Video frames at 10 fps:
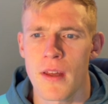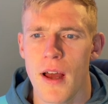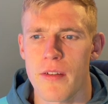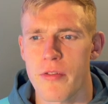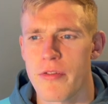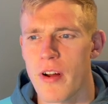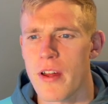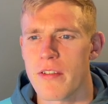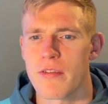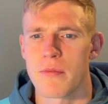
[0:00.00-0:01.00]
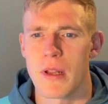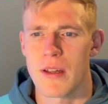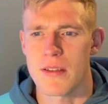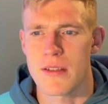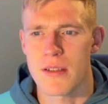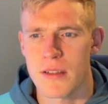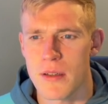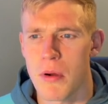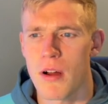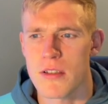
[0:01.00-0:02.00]
After five minutes,
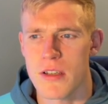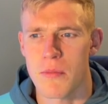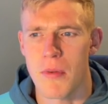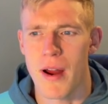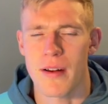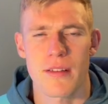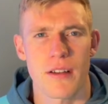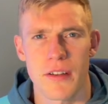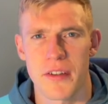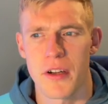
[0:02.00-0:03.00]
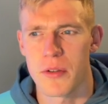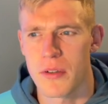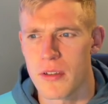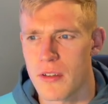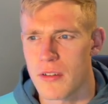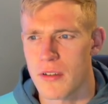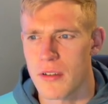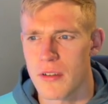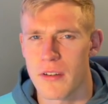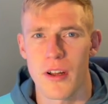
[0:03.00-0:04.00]
the pods are marked unknown
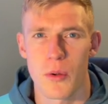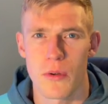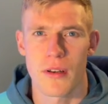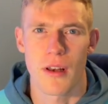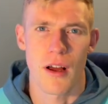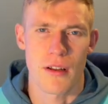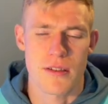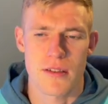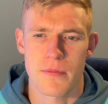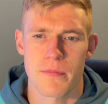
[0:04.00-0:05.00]
or node lost.